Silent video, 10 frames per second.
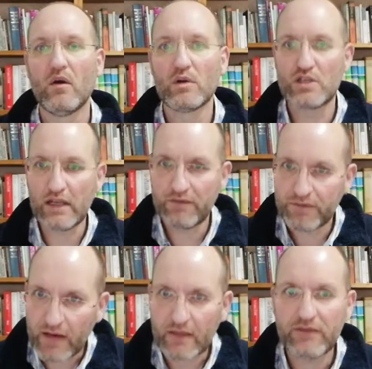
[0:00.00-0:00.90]
which He
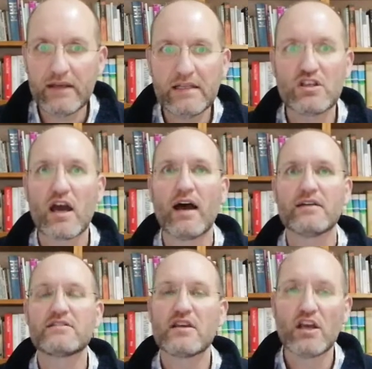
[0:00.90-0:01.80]
faithfully
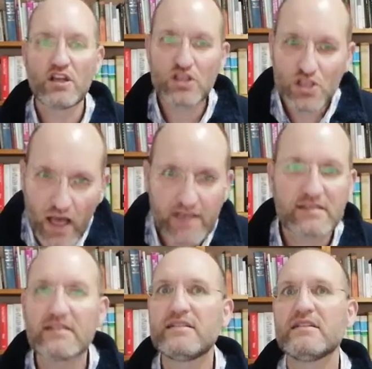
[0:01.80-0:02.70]
does
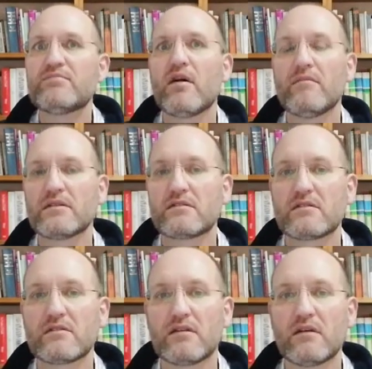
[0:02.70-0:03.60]
just as He's promised.